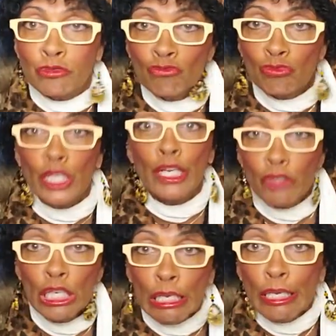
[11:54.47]
wherever
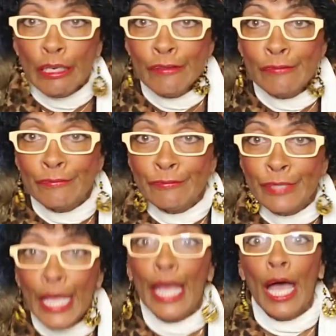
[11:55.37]
you live,
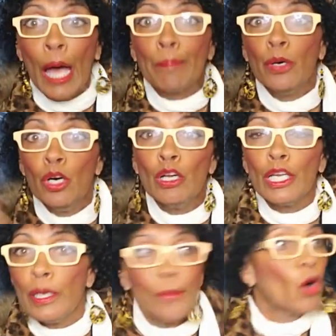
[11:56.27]
and pull
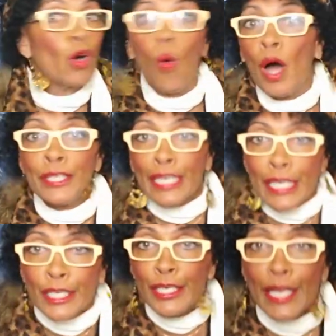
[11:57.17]
up or go on the
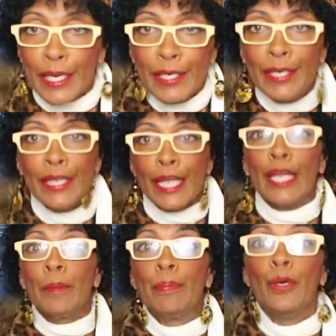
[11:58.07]
internet
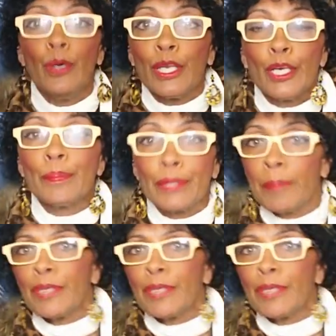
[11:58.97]
and pull up them